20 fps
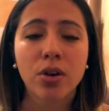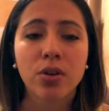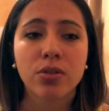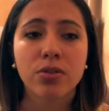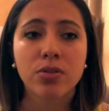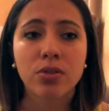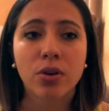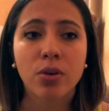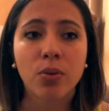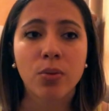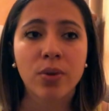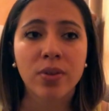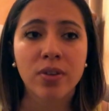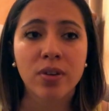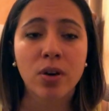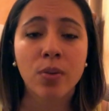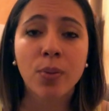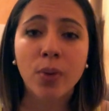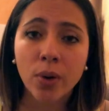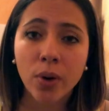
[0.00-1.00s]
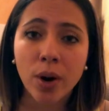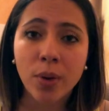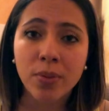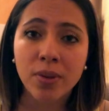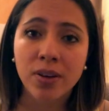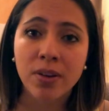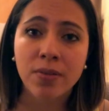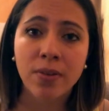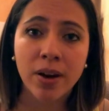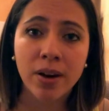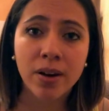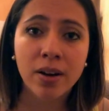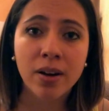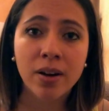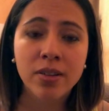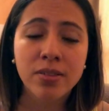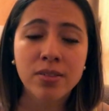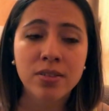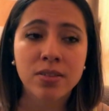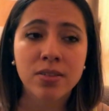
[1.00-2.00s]
So within our program, they divided
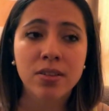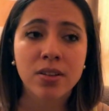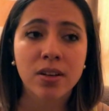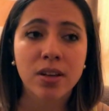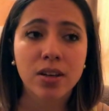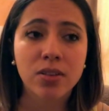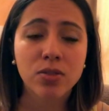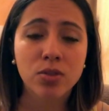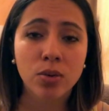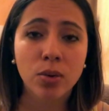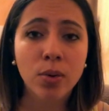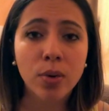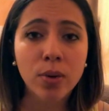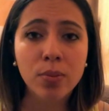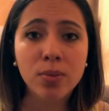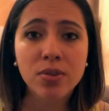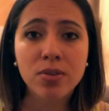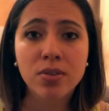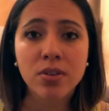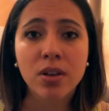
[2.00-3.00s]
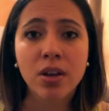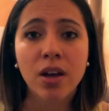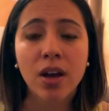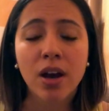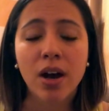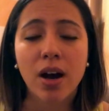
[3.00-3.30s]
us into groups,